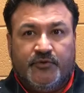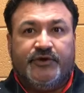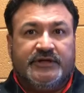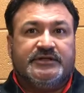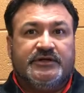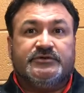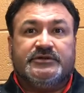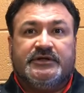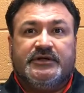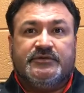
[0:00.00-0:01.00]
where you can tell he
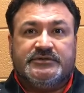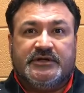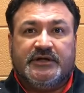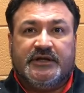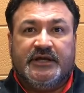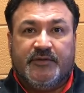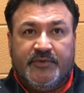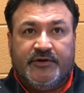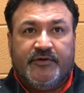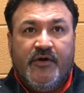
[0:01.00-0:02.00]
was getting
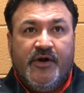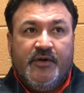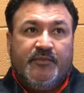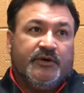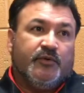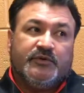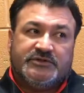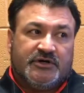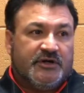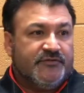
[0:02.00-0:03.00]
better. But when we
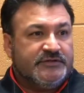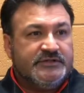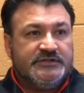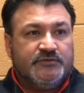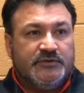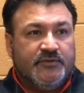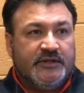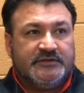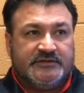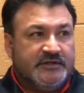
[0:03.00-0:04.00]
started off the season, when we
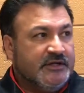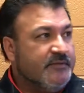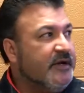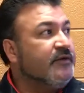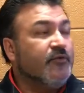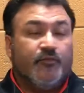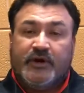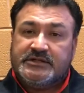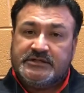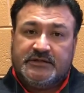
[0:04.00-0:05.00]
had the sun come out and we were
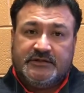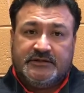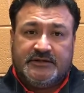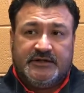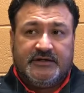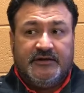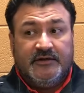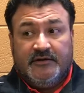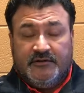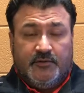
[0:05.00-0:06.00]
practicing at Tierra,
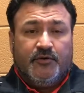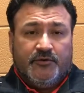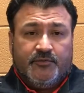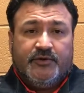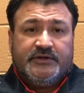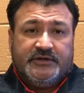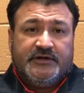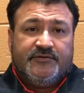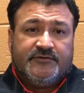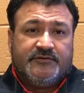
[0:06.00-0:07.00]
they both looked pretty
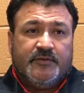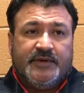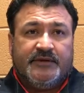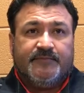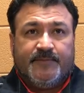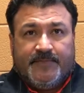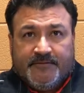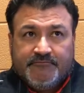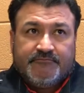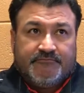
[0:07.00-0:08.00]
tough. So, I mean,
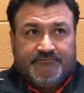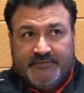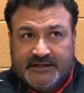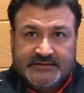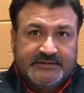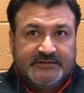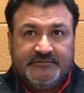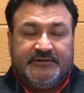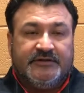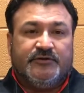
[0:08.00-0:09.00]
like I
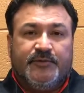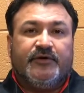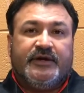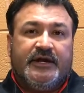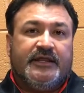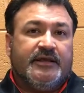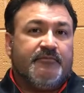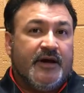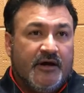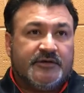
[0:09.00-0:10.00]
said, it'll be okay, and
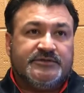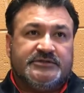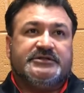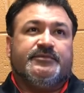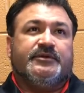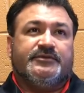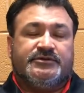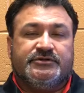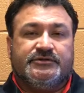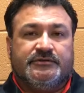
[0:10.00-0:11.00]
then Malcolm should step it up
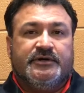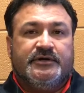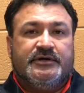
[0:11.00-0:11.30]
this year too.